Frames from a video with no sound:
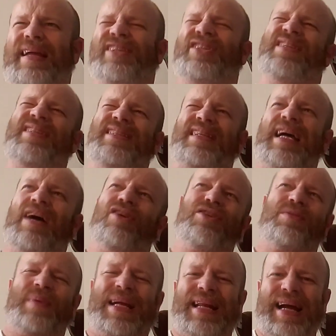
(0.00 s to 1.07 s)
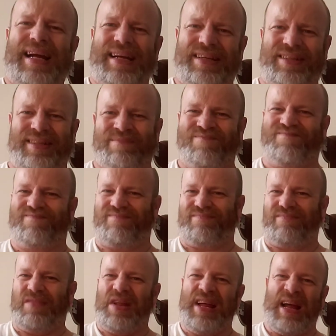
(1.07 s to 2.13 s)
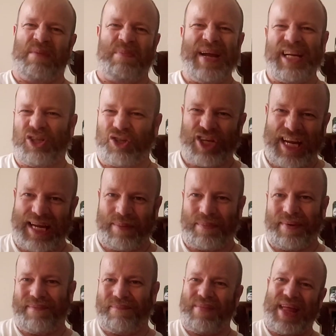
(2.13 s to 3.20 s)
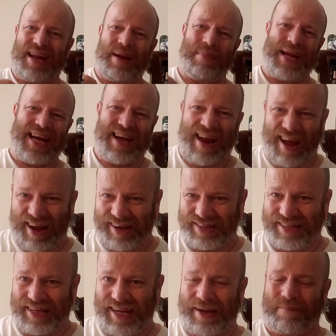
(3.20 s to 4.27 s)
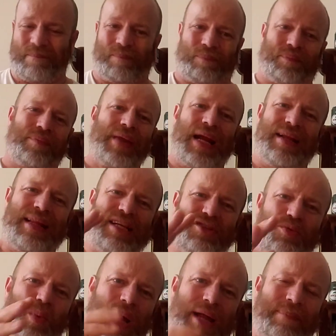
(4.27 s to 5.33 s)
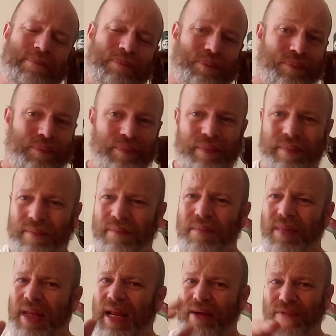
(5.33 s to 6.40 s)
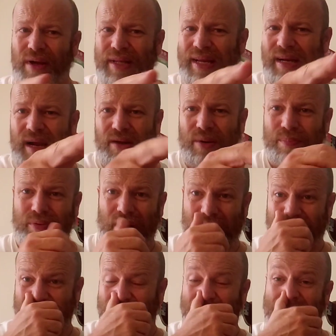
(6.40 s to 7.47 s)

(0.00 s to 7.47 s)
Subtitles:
this tells me that it's a bit and a bit nasty. This, if I didn't know the price,